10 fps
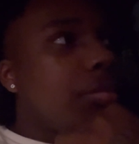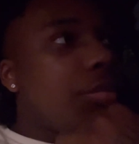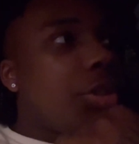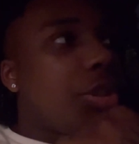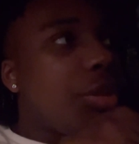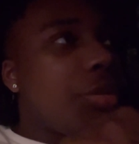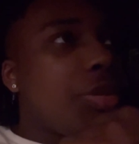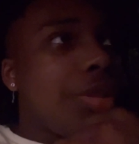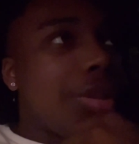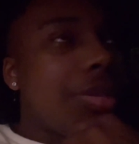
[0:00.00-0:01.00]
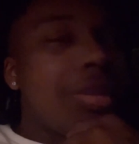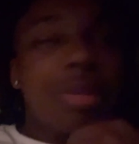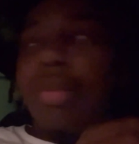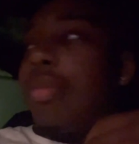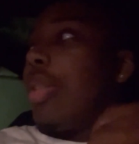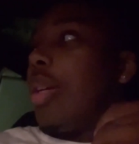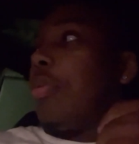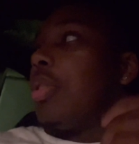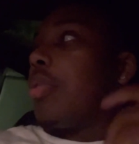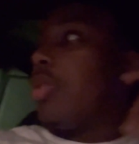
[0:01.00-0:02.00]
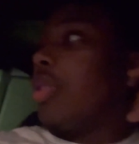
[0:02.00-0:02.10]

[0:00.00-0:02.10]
chill shit. I'm not wearing the wrong